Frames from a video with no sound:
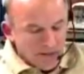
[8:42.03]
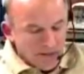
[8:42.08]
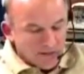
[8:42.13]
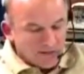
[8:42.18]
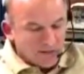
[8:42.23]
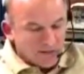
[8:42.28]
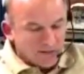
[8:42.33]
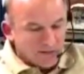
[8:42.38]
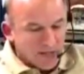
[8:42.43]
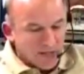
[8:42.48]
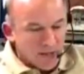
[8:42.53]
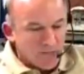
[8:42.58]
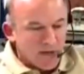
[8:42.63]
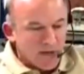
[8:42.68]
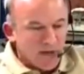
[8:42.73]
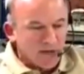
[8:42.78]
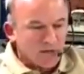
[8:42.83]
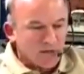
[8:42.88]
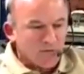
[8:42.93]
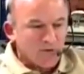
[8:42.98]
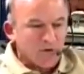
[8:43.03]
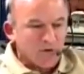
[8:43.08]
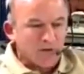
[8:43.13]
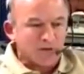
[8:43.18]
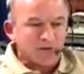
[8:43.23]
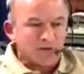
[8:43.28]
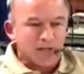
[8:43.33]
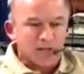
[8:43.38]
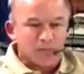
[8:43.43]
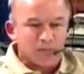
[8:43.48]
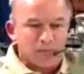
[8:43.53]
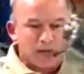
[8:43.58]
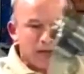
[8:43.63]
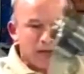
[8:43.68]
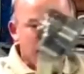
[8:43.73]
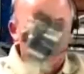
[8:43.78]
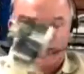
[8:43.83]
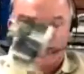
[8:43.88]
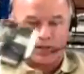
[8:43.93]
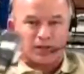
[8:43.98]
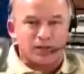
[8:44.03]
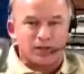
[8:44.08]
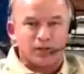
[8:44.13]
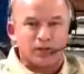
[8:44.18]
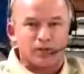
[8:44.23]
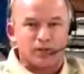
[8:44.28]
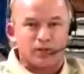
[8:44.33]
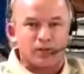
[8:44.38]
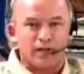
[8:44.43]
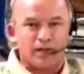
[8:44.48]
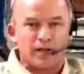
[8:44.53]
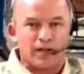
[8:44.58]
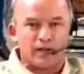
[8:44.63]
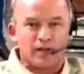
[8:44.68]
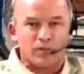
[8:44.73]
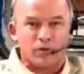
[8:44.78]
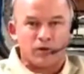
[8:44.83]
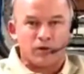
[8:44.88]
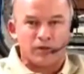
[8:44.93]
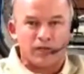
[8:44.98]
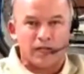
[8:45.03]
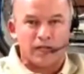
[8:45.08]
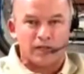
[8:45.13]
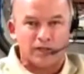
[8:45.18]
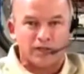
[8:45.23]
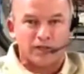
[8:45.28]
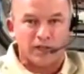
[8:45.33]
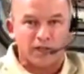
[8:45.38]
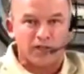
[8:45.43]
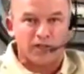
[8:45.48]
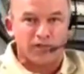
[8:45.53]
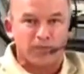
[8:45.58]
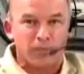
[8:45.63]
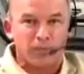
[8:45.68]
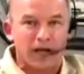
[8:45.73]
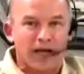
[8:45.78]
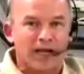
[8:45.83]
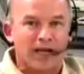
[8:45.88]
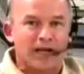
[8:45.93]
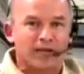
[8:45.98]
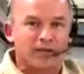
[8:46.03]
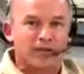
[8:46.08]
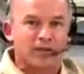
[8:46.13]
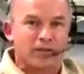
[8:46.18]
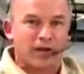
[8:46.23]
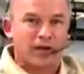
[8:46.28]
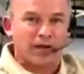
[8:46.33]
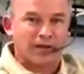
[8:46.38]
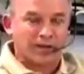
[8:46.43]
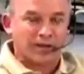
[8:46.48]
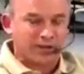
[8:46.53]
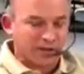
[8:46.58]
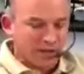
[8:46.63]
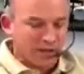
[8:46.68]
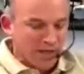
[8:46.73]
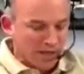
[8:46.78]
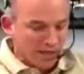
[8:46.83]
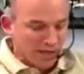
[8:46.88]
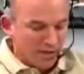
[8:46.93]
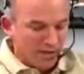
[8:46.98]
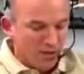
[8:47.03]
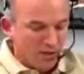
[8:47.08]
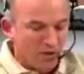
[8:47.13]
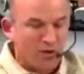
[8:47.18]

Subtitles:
It's the same kind of force that applies to the rotation of planets around the sun,